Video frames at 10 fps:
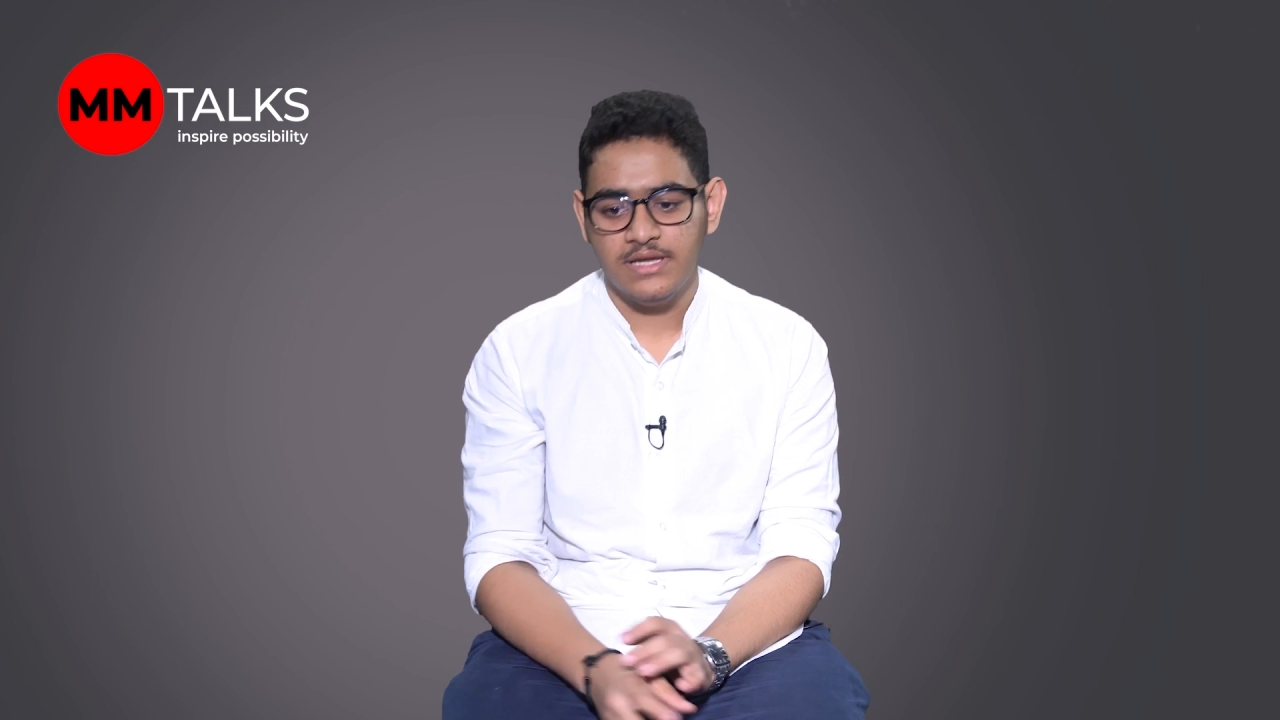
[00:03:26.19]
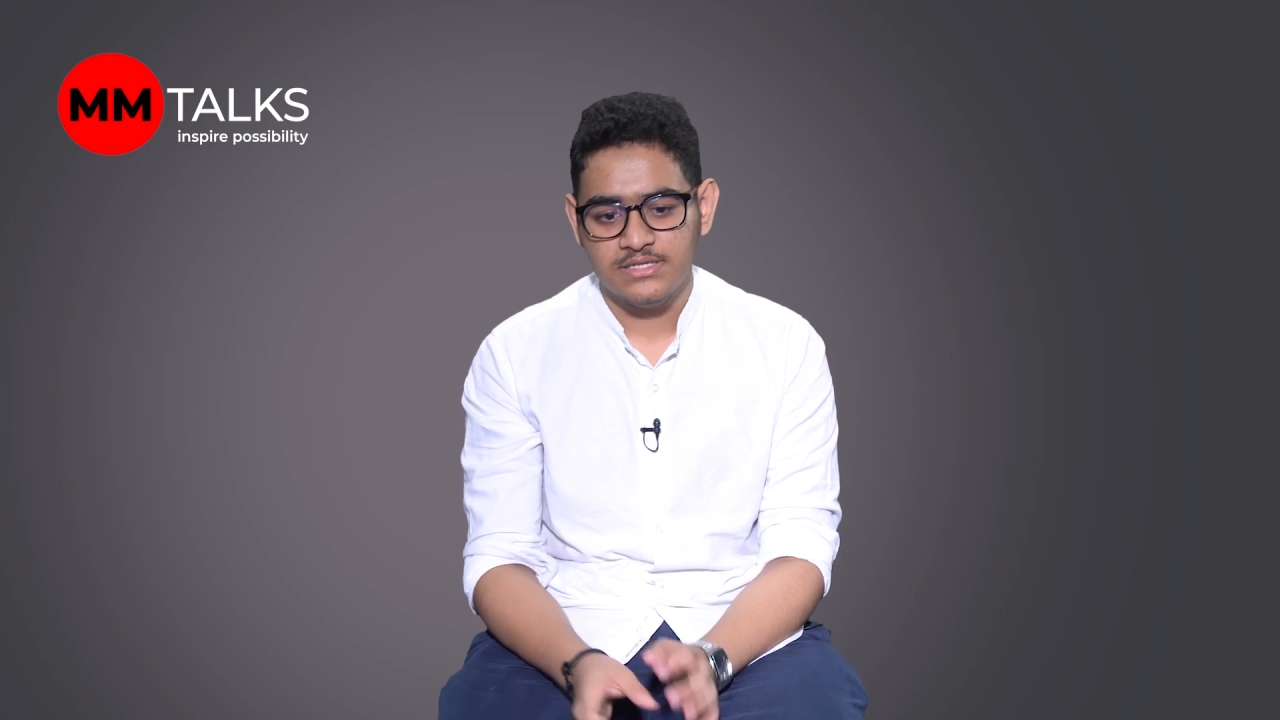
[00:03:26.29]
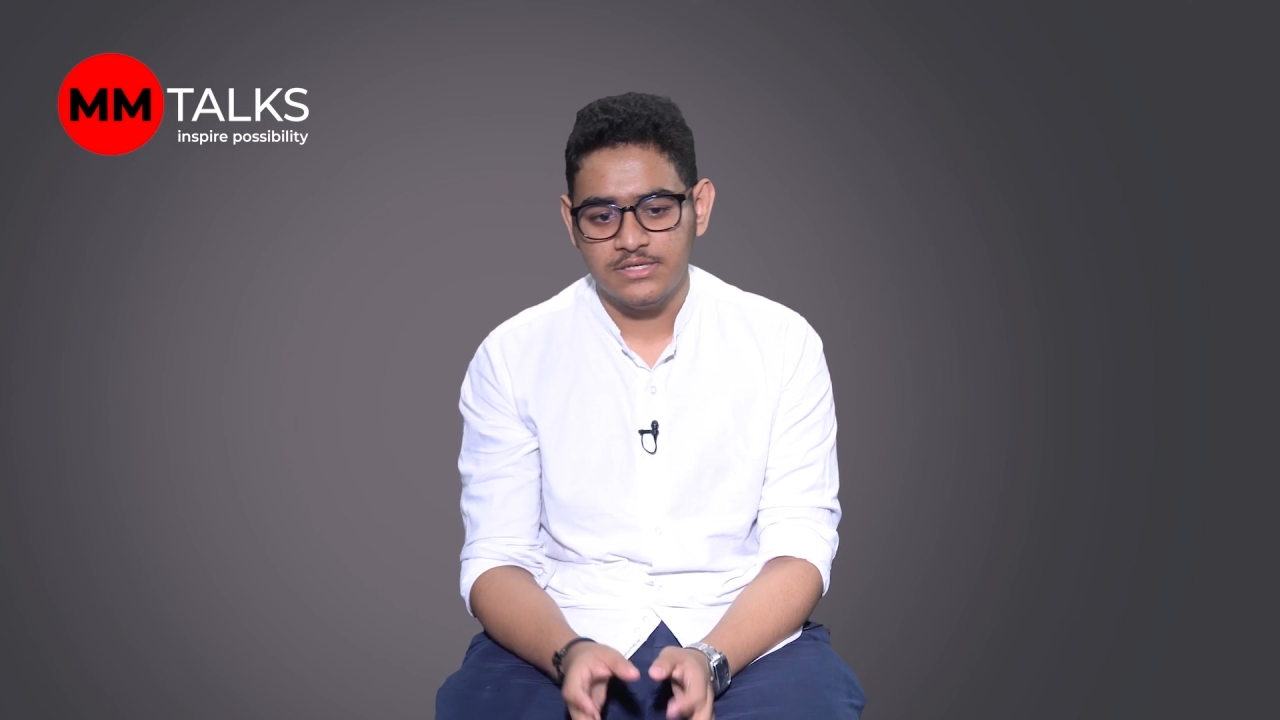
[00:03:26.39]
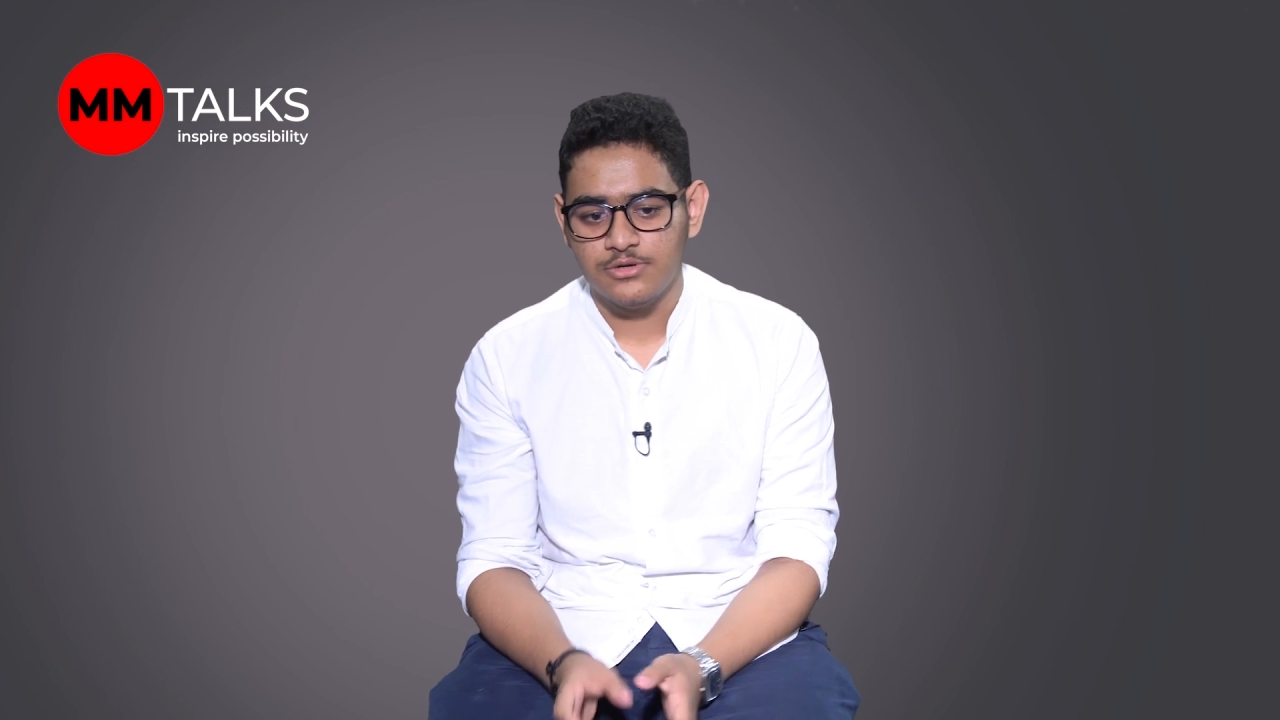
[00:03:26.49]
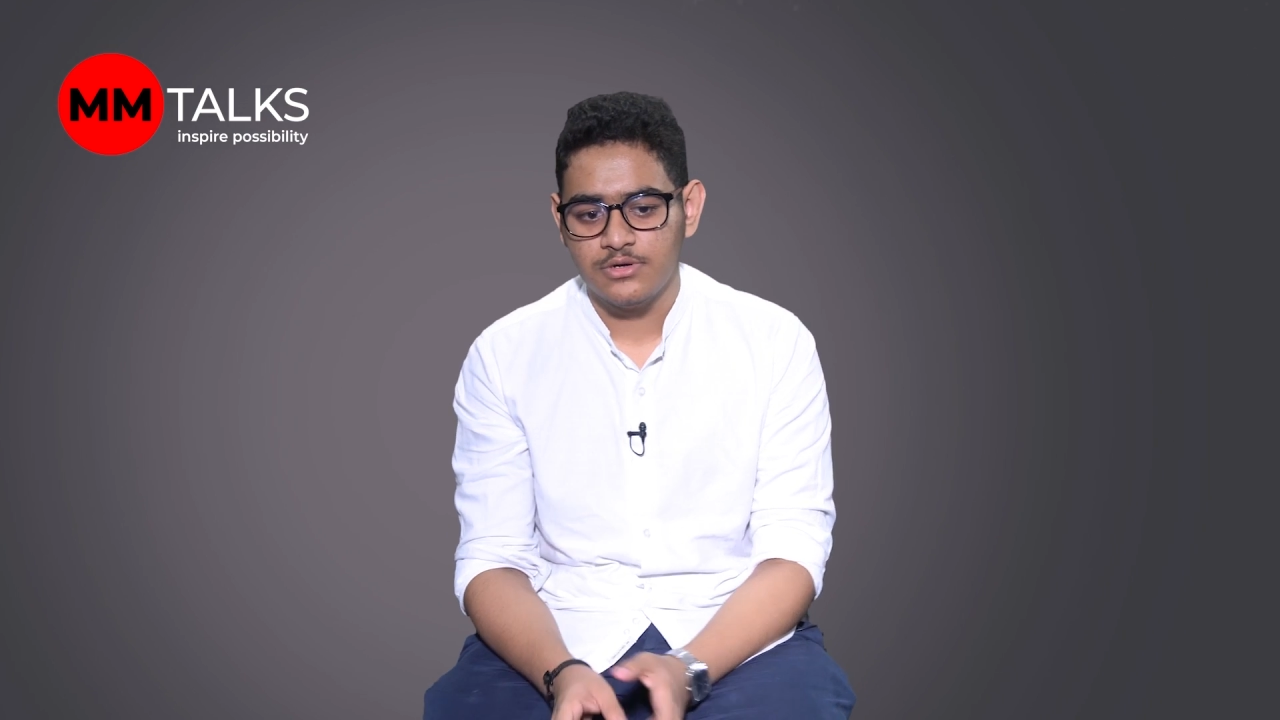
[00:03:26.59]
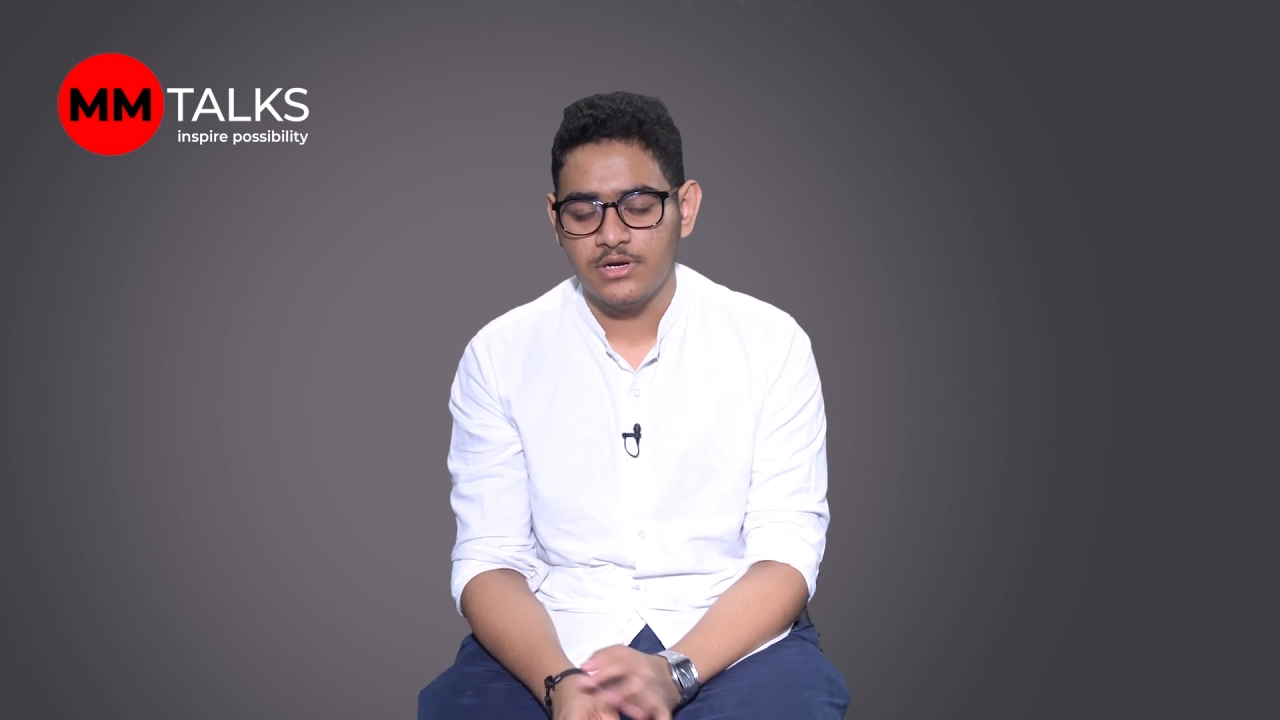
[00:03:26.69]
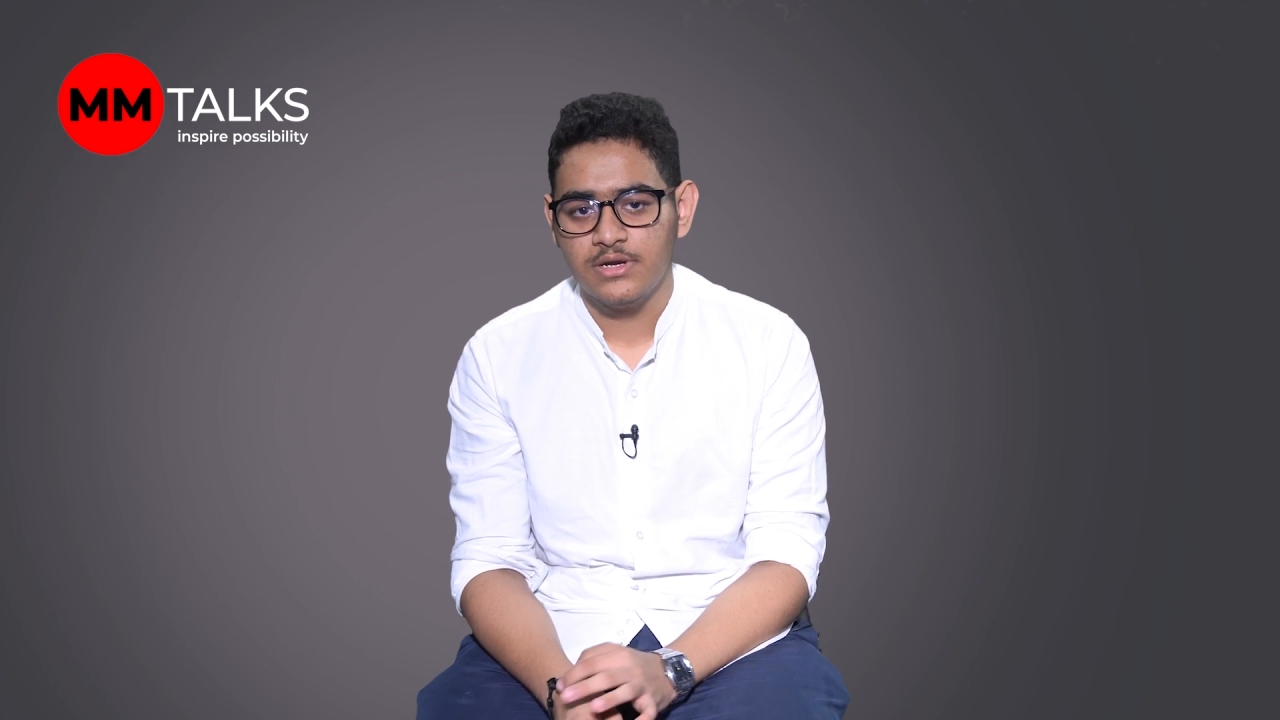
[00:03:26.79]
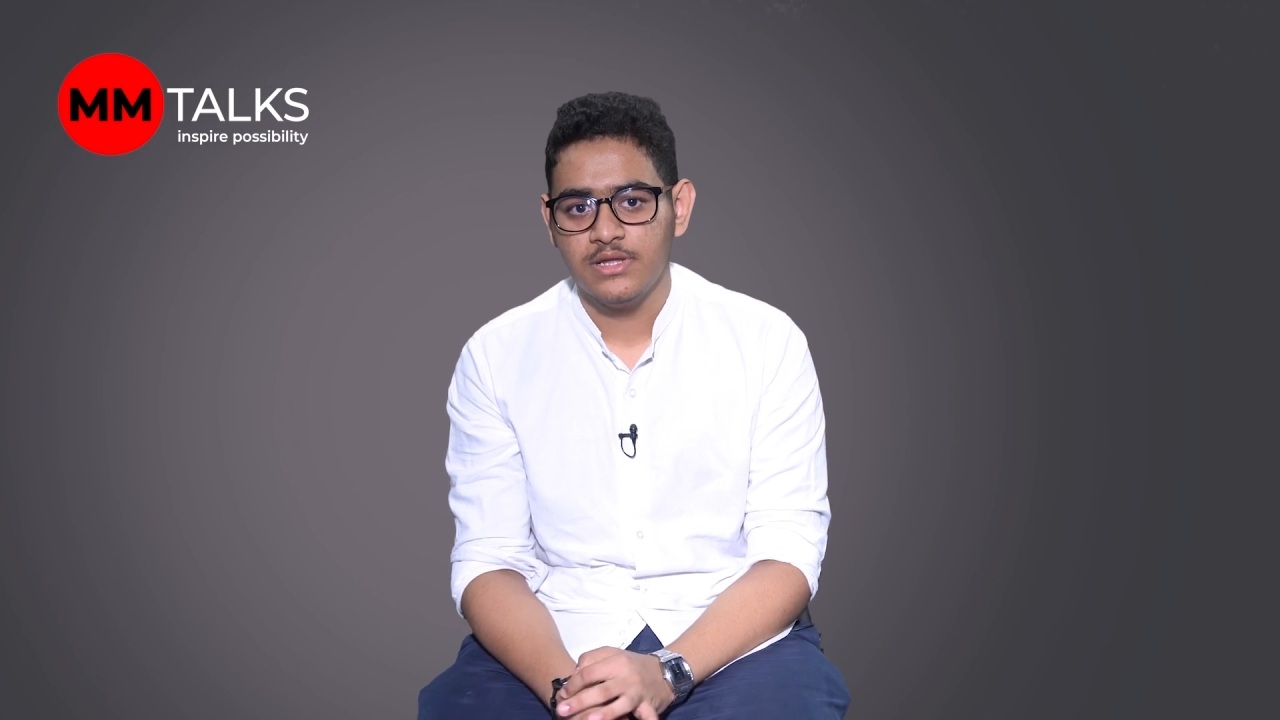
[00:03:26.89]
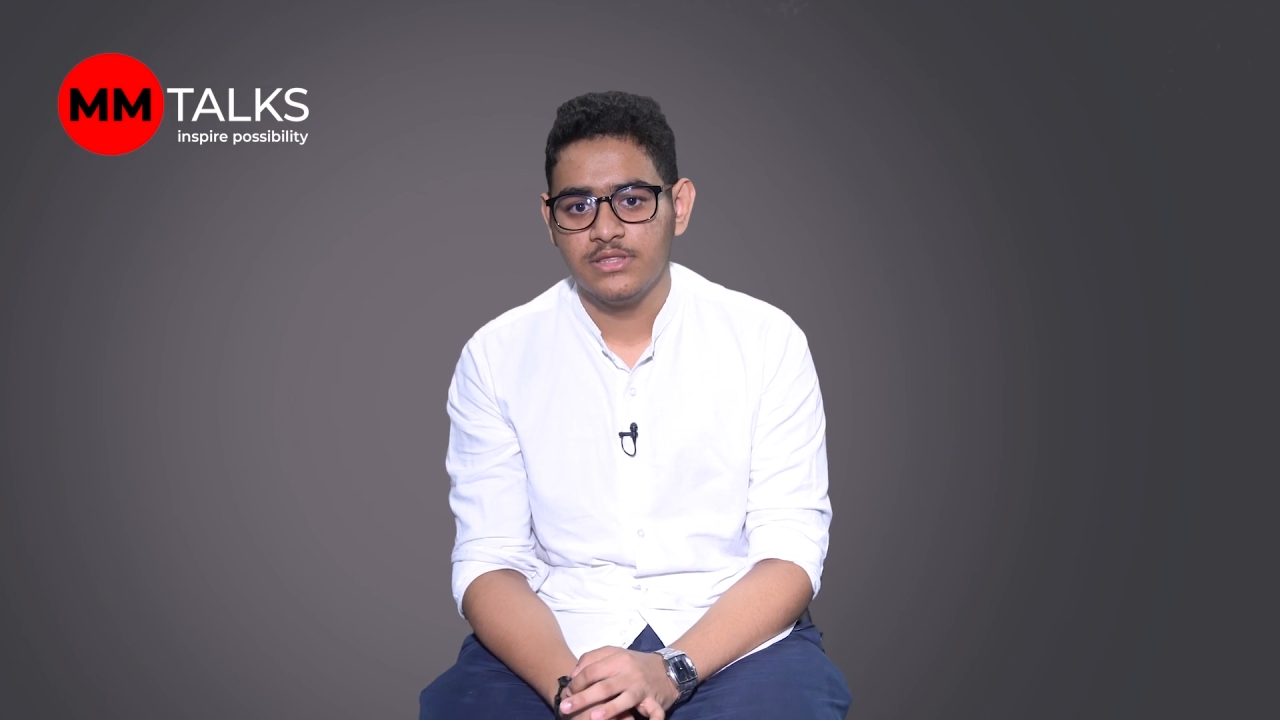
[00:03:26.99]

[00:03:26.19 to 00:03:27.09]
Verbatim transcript: easy to learn